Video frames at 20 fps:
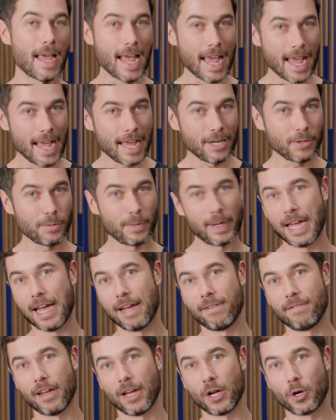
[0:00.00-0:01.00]
and we
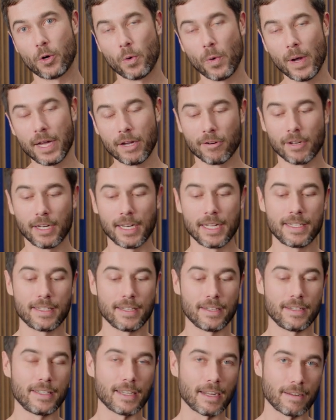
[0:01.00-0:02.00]
have a quick release
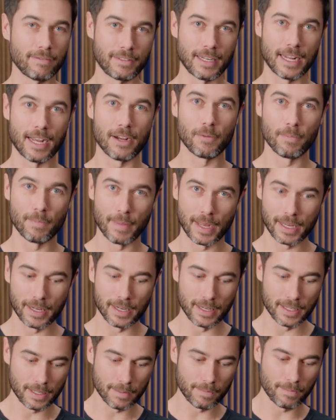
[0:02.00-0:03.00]
dovetail
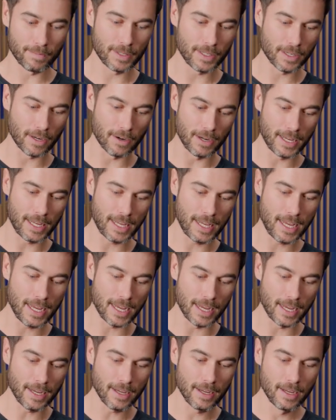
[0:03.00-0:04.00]
mechanism. So
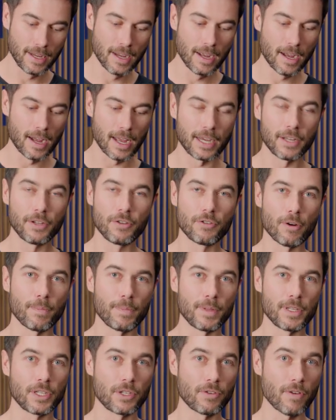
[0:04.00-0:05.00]
here I can
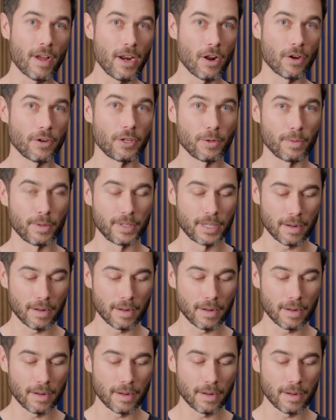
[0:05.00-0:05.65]
drop this straight onto a